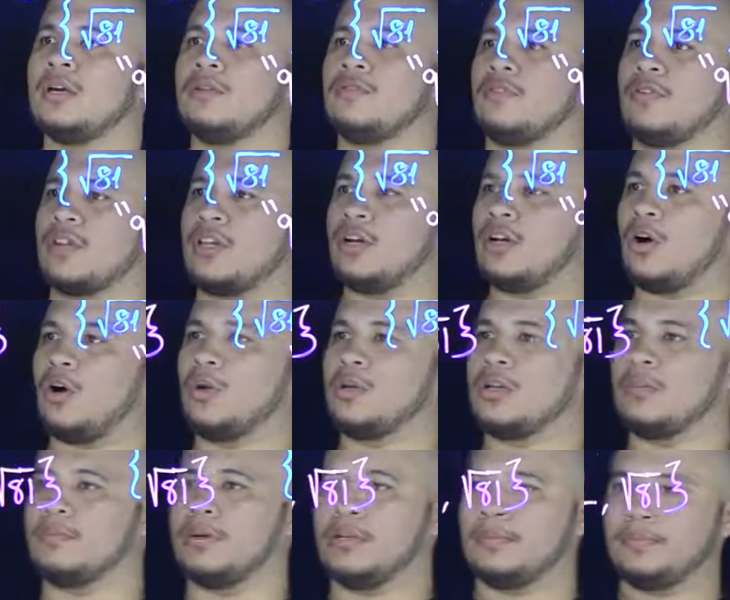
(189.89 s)
For the whole
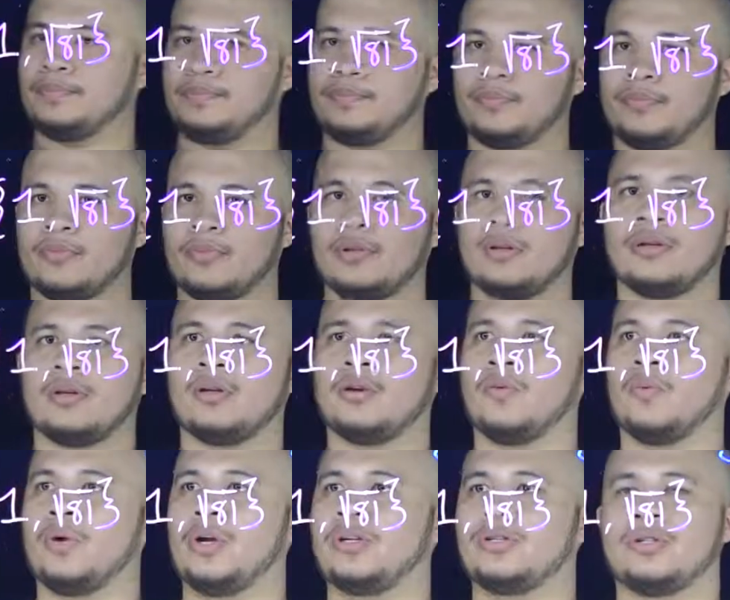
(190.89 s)
number,
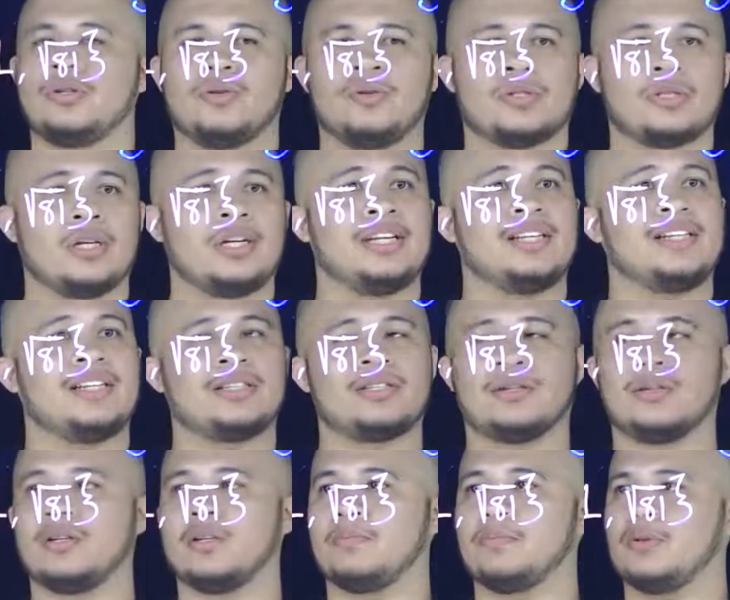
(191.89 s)
we introduce an
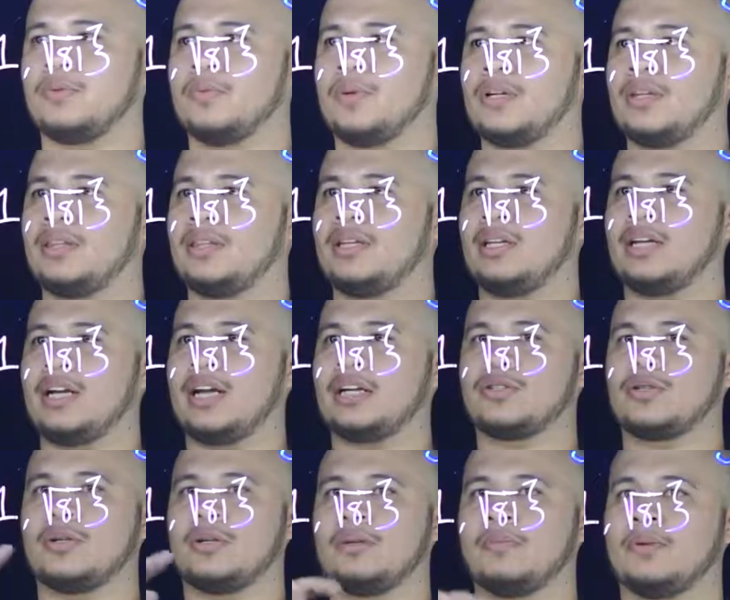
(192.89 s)
additional number with the
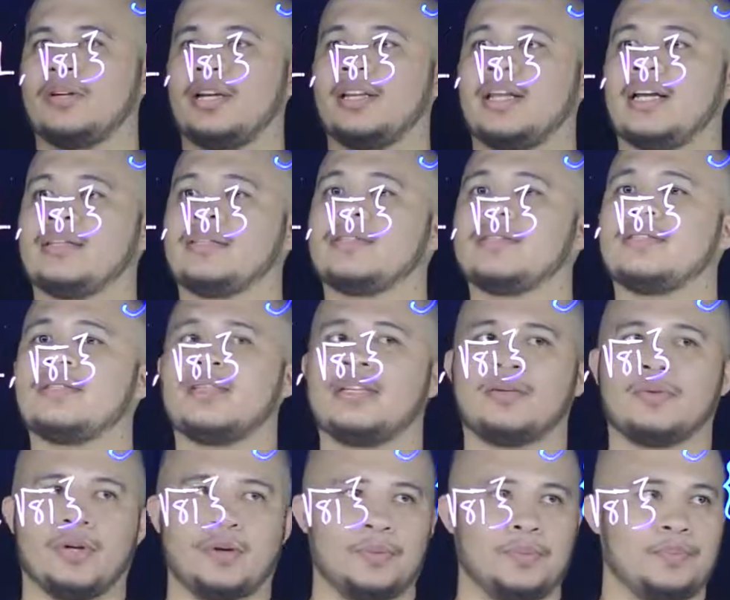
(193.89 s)
natural number, and that's
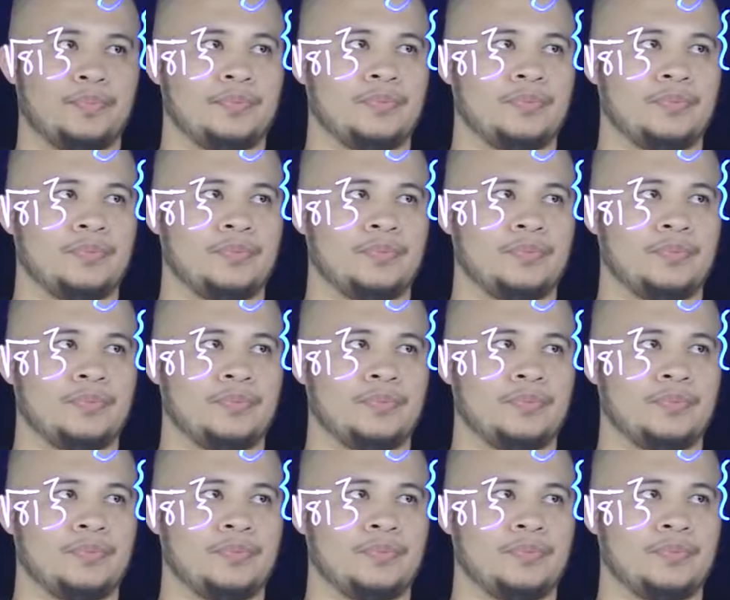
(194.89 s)
0.